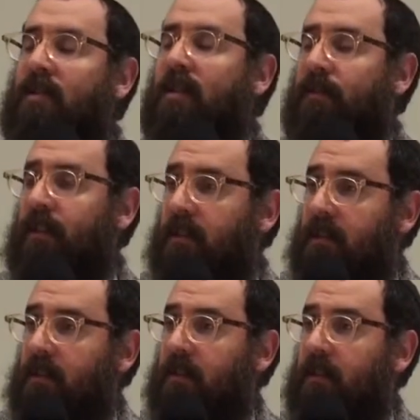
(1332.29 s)

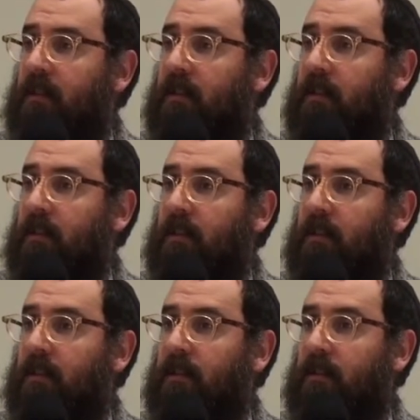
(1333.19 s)
difference.
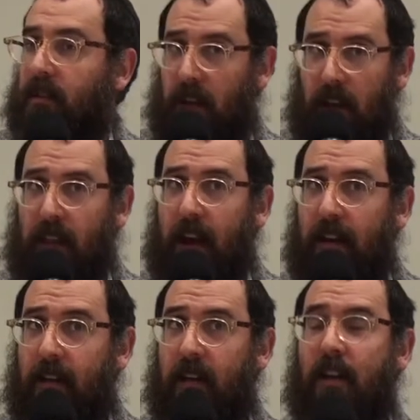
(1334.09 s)
Do you get that?